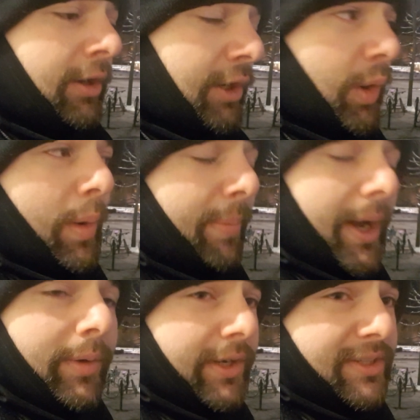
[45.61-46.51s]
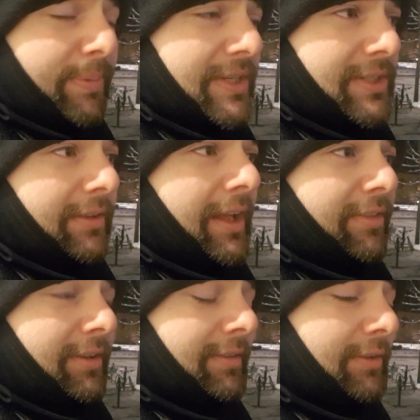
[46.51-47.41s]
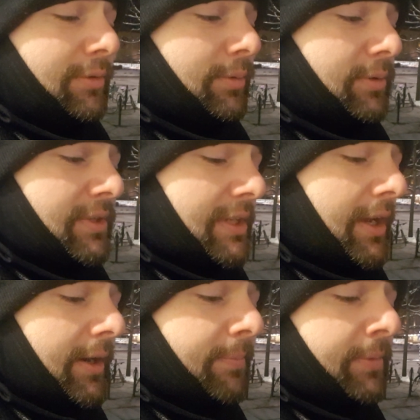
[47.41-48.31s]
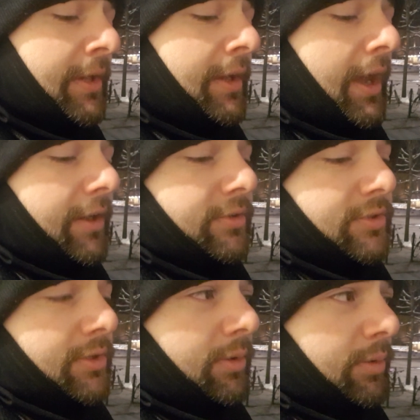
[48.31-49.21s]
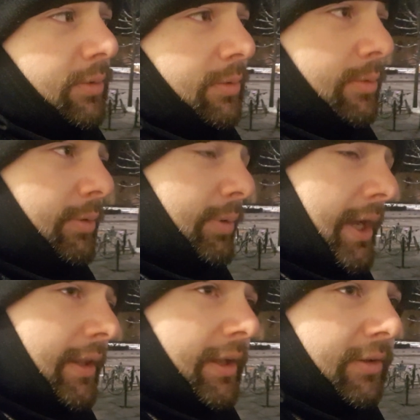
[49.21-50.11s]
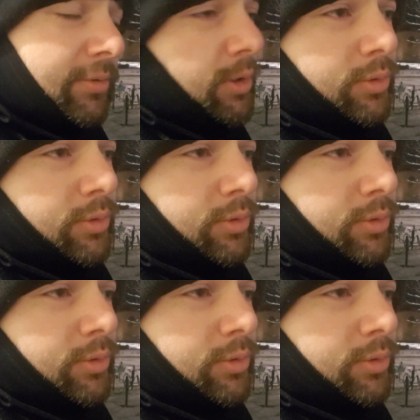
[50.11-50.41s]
go about expressing that thing that you desire. And so the way that